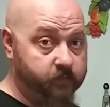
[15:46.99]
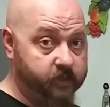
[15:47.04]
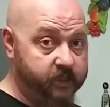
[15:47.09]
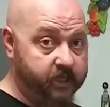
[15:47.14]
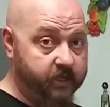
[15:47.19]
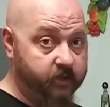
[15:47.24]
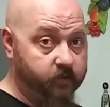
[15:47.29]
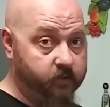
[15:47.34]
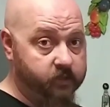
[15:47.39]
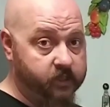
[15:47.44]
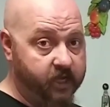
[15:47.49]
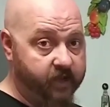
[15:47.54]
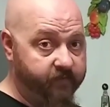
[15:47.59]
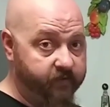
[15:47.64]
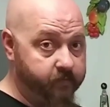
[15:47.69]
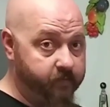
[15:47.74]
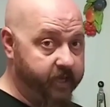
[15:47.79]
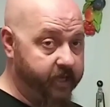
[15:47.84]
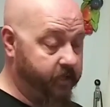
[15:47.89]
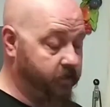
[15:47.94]
materials,
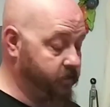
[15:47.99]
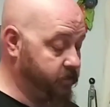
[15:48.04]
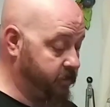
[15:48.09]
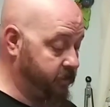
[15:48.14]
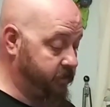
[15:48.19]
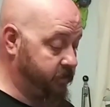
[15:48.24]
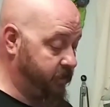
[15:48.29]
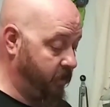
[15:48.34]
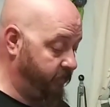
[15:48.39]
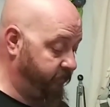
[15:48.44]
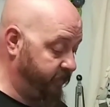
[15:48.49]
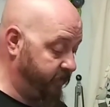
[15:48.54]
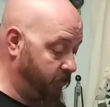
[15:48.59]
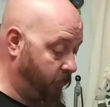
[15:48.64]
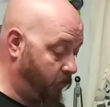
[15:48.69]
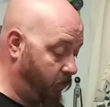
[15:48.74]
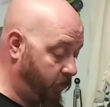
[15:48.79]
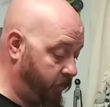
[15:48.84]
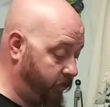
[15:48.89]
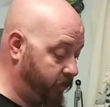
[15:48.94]
heavy metals, that stuff in
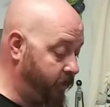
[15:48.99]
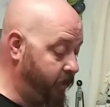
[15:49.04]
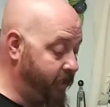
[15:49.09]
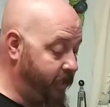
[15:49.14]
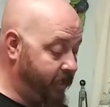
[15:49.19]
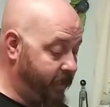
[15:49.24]
the water.